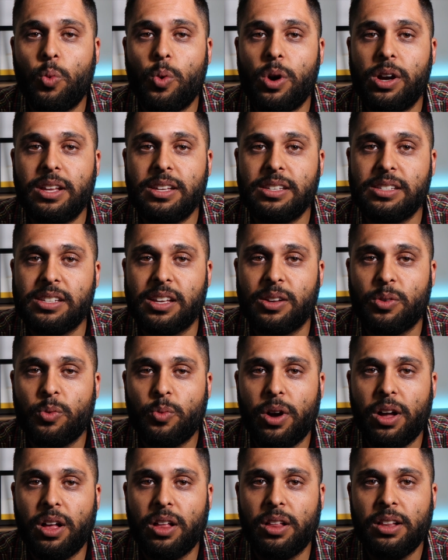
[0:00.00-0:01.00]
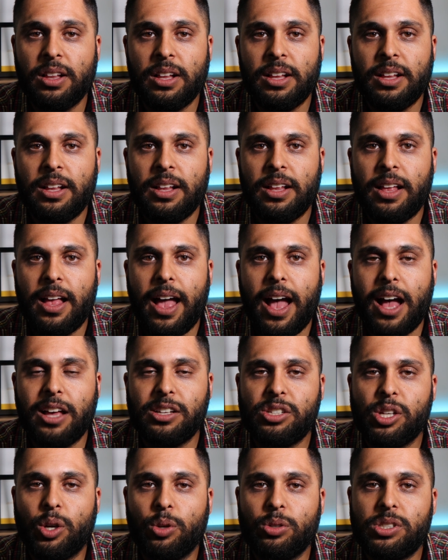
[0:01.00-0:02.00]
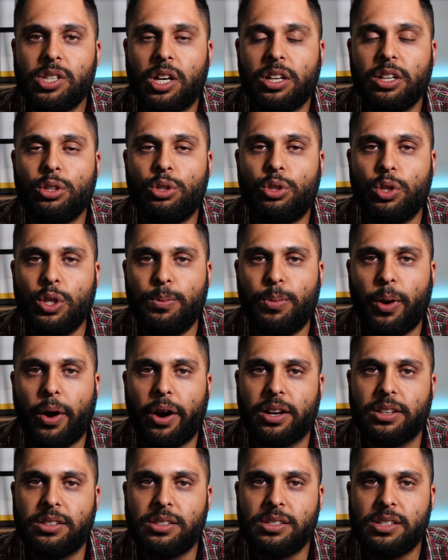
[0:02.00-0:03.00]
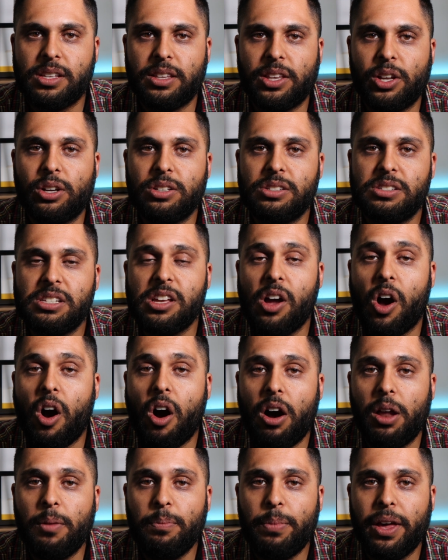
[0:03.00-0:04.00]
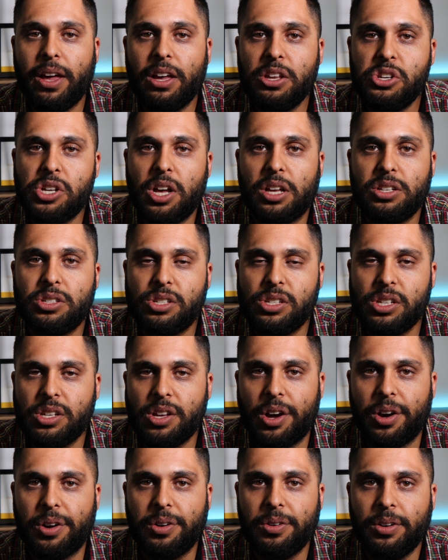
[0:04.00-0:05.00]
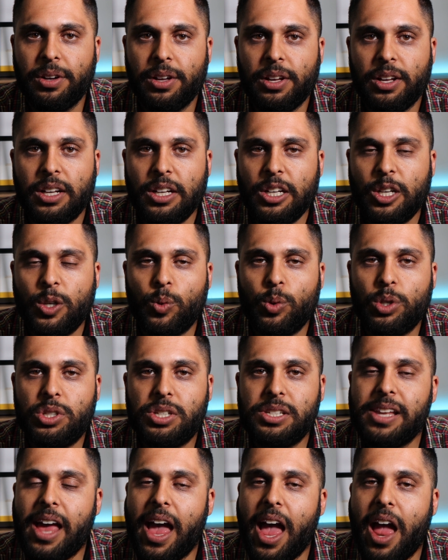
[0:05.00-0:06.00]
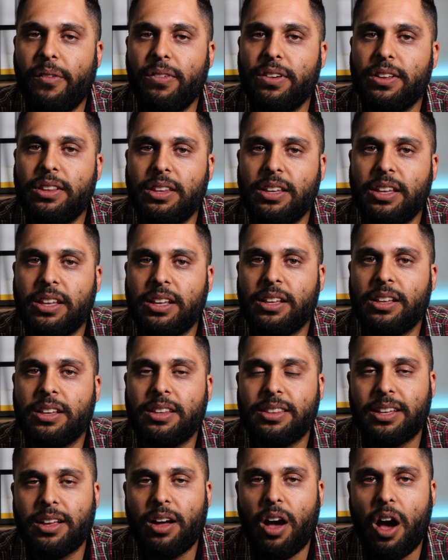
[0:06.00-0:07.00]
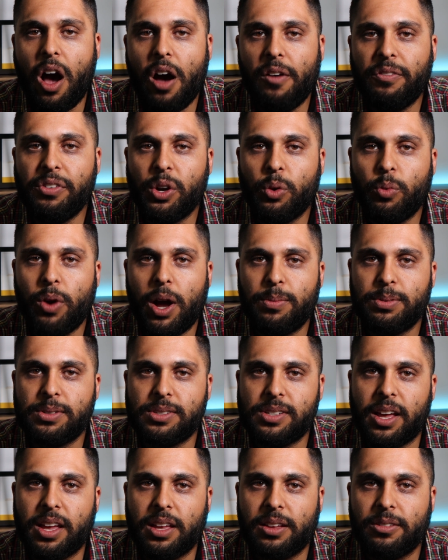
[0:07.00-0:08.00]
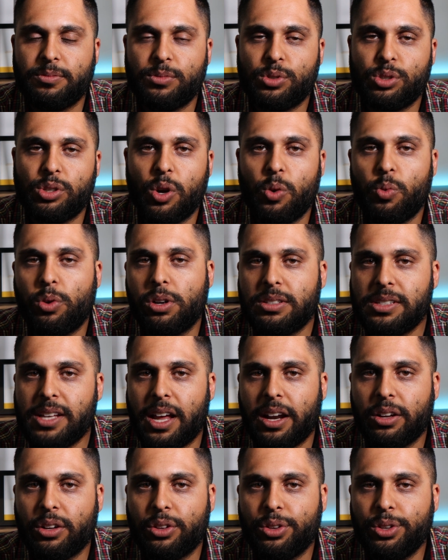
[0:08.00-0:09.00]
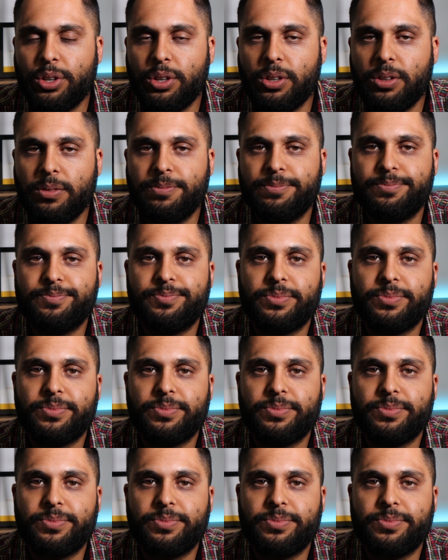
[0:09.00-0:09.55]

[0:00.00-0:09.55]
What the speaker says: what is it? Well, SEO is done in two parts. There's the on-page SEO, which is everything of your website. So what does that include?